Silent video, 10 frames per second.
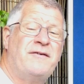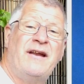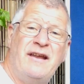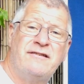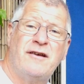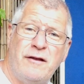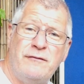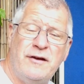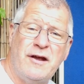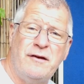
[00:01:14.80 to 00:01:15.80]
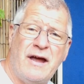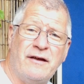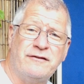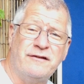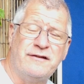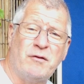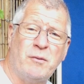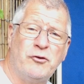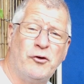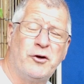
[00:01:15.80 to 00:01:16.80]
fact, let's go to the video now so you see what
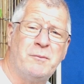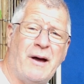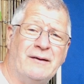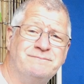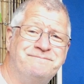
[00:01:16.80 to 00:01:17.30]
I'm talking about.